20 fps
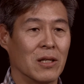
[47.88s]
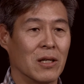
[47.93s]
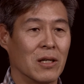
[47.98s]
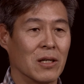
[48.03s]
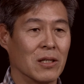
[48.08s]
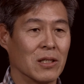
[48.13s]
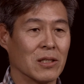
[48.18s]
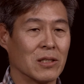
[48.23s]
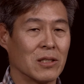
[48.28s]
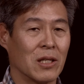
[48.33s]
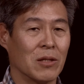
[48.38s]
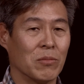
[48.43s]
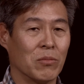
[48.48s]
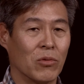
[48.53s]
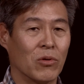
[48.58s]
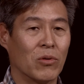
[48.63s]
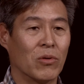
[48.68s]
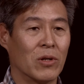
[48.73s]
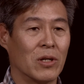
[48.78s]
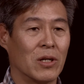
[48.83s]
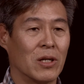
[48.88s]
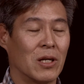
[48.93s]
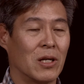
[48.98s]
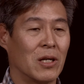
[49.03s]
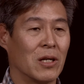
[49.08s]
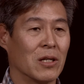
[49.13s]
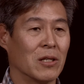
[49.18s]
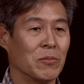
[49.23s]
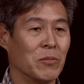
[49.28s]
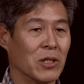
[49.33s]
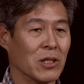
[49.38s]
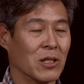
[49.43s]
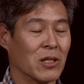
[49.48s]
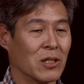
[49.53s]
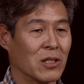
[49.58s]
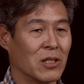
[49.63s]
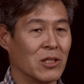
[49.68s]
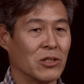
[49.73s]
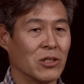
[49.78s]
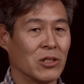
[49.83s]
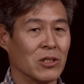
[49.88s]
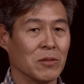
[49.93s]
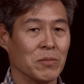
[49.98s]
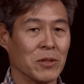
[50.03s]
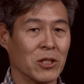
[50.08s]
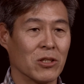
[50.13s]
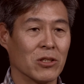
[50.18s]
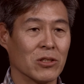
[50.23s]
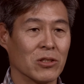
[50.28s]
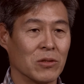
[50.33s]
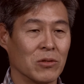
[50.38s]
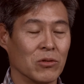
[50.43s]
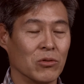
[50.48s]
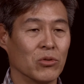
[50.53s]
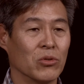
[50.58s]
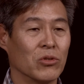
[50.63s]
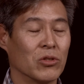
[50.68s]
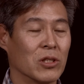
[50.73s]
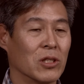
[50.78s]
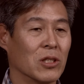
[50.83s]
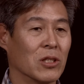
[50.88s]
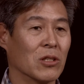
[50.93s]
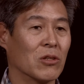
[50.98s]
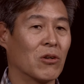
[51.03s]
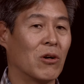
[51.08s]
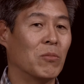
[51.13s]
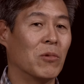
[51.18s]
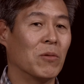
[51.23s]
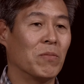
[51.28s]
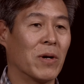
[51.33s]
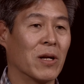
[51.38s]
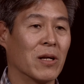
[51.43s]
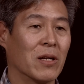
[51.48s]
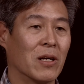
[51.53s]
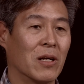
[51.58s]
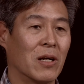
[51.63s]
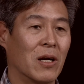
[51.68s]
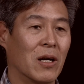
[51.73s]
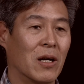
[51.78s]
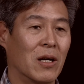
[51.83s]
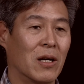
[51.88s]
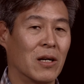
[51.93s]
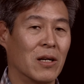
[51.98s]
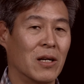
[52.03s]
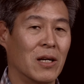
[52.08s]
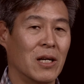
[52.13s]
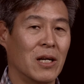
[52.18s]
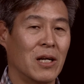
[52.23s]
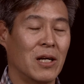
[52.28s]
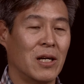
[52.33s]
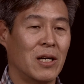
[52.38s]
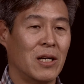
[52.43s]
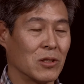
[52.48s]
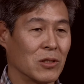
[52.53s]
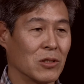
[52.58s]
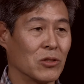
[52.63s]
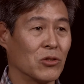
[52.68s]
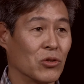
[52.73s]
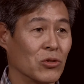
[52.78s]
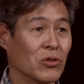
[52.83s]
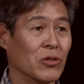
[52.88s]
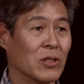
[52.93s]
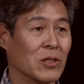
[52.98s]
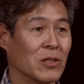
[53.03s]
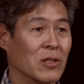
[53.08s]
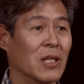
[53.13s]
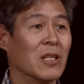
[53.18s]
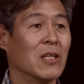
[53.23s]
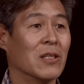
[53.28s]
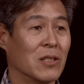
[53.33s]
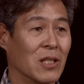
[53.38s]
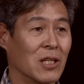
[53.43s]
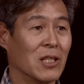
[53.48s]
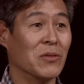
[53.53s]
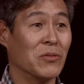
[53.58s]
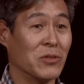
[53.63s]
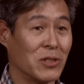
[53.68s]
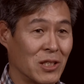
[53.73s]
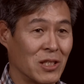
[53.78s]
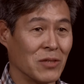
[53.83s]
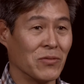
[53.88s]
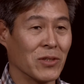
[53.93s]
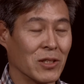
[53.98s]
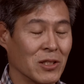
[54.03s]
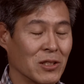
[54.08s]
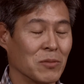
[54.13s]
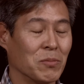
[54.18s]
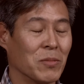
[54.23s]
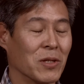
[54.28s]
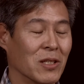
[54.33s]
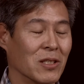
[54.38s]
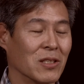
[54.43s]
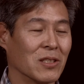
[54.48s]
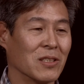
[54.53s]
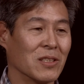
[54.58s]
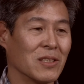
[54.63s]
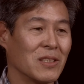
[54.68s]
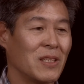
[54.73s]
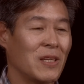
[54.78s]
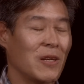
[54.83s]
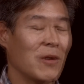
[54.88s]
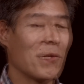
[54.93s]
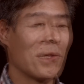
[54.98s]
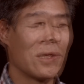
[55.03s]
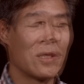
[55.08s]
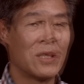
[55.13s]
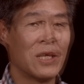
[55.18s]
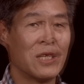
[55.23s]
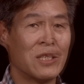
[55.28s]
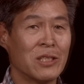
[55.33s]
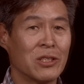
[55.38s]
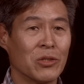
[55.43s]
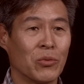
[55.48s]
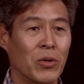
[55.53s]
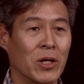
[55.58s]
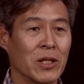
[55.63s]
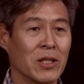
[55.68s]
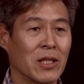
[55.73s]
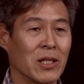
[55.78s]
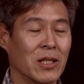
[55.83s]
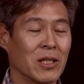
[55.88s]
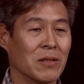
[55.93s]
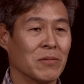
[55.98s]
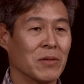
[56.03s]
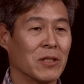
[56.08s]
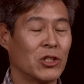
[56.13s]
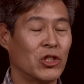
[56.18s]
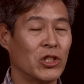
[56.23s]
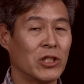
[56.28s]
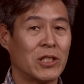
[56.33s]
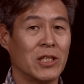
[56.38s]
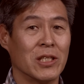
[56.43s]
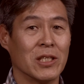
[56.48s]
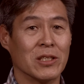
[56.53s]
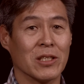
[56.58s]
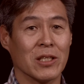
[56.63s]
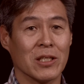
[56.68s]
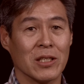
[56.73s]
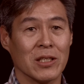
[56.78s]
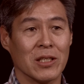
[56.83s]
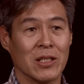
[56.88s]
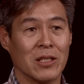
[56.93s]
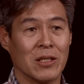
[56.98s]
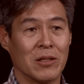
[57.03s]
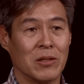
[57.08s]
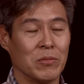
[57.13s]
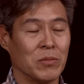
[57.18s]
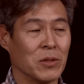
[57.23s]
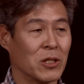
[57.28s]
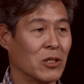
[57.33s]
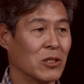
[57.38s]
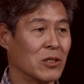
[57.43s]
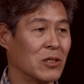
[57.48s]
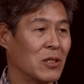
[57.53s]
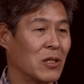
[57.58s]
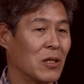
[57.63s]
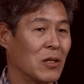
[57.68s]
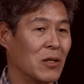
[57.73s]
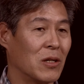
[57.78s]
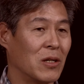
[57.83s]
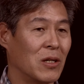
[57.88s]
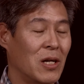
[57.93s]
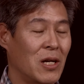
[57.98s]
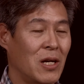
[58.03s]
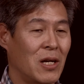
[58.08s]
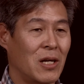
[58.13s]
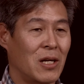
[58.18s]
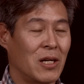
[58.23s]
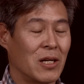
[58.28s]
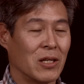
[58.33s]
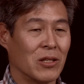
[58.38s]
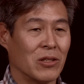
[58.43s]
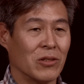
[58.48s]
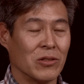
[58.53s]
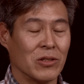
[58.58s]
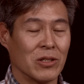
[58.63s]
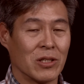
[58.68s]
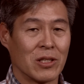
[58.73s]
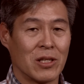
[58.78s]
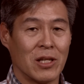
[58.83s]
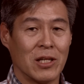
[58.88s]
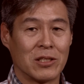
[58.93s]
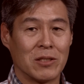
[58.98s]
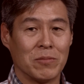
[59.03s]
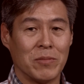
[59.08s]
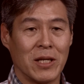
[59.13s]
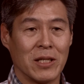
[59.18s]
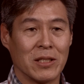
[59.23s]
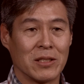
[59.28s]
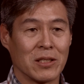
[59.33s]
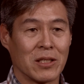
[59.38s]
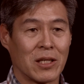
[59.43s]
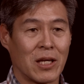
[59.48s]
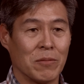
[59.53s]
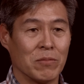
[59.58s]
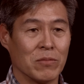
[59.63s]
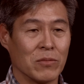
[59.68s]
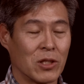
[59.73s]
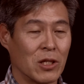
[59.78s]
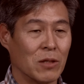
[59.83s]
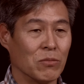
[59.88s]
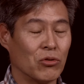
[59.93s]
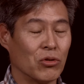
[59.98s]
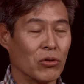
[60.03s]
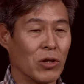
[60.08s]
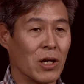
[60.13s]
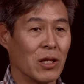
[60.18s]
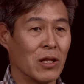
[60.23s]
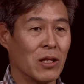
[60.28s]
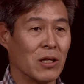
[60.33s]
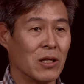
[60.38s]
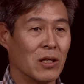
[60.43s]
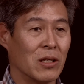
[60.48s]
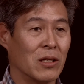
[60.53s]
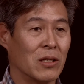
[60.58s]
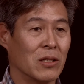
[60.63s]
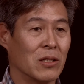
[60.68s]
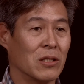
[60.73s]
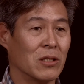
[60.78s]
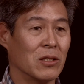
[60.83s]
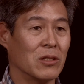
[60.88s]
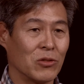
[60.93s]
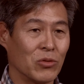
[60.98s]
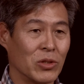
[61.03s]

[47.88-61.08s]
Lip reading: understand more American cultures, because usually the combo partner are the student, native speakers. That is one thing, but chit-chit is another, because your classmates can come together